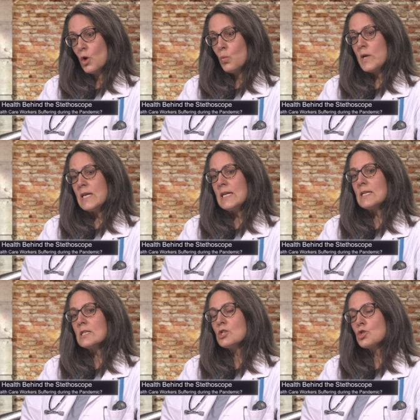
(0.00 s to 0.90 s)
we need
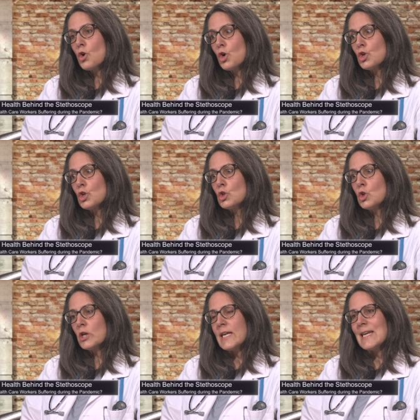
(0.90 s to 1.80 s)
to start
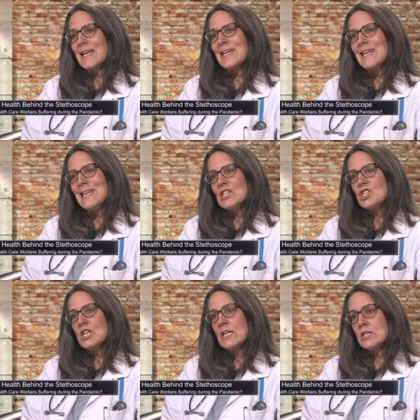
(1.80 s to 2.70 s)
looking at
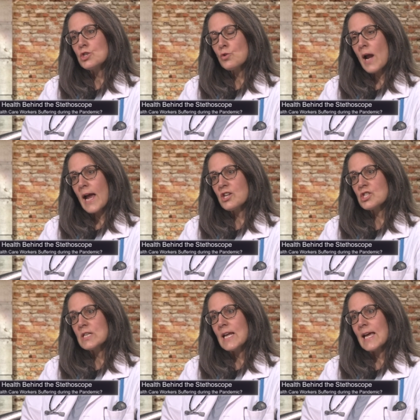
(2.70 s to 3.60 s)
each
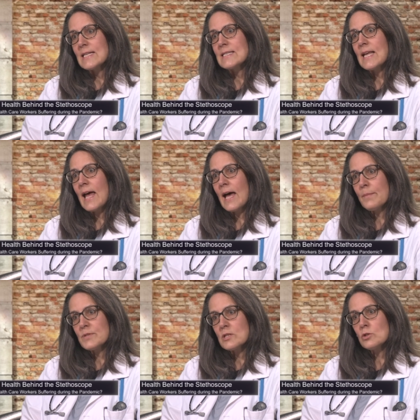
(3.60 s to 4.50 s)
interaction as
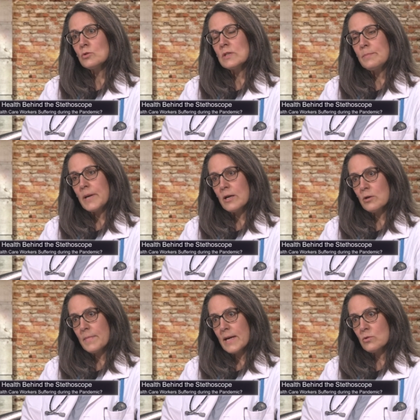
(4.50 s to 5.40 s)
absolutely
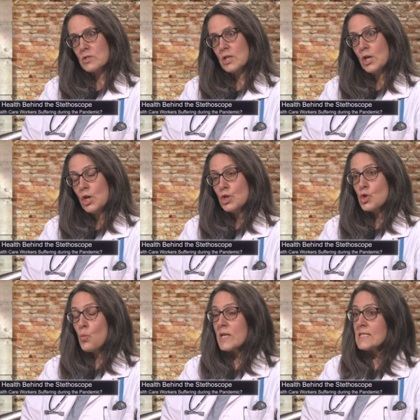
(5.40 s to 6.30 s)
paramount.
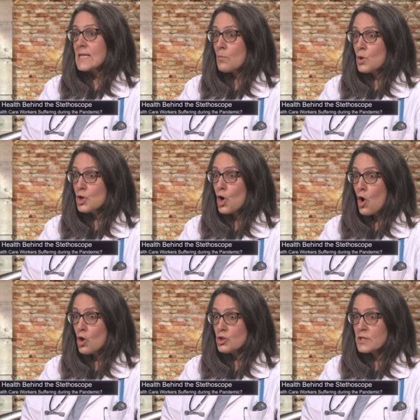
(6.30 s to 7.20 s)
So when someone
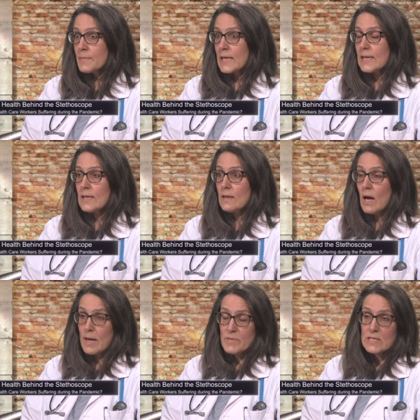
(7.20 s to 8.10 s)
calls me,
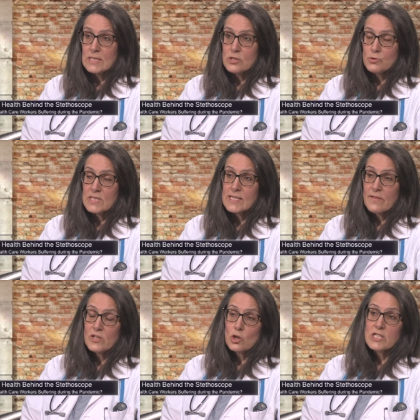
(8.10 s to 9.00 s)
I'm the District
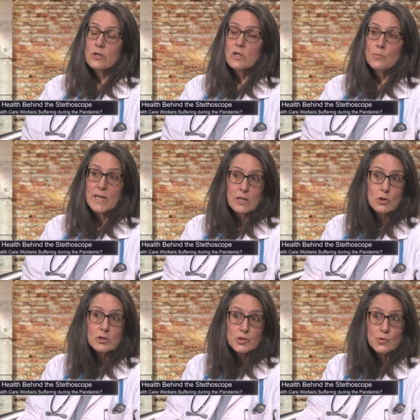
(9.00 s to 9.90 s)
7 Ontario
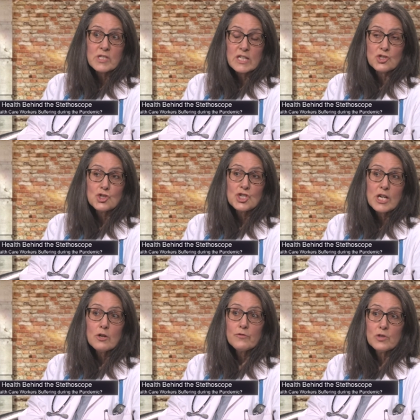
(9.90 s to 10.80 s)
Medical Association
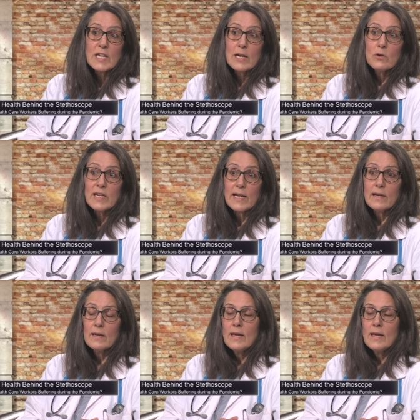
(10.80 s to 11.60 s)
chair for the area.